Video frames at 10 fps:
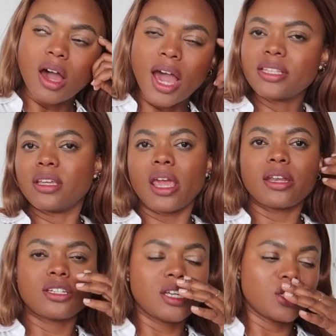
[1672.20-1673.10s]
I didn't
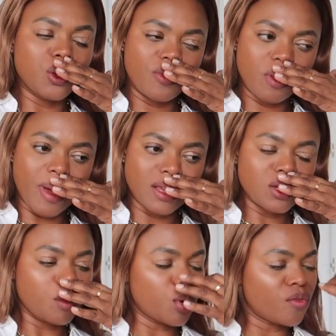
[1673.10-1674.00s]
get a chance to for the past
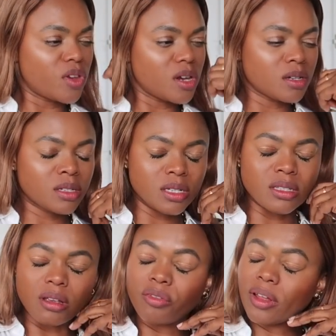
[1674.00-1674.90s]
couple of years and
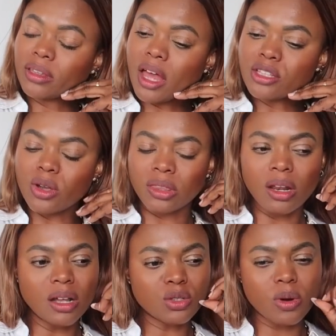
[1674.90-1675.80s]
stuff like that. So I
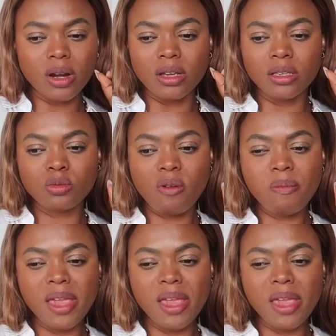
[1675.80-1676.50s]
think that's where it is with